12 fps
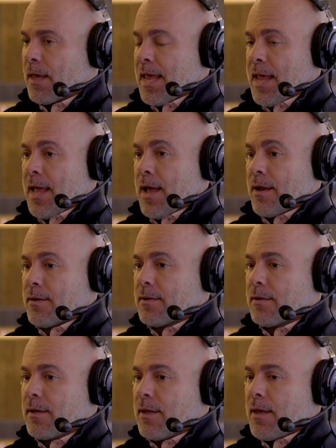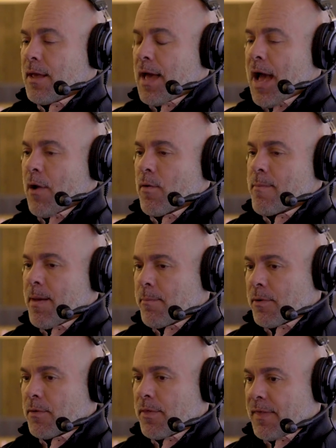And I
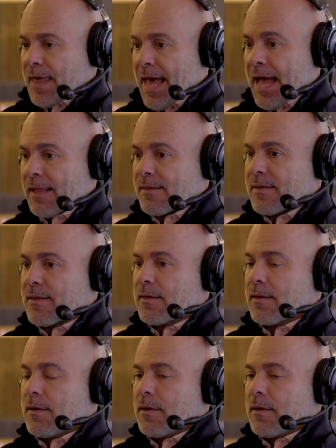remember that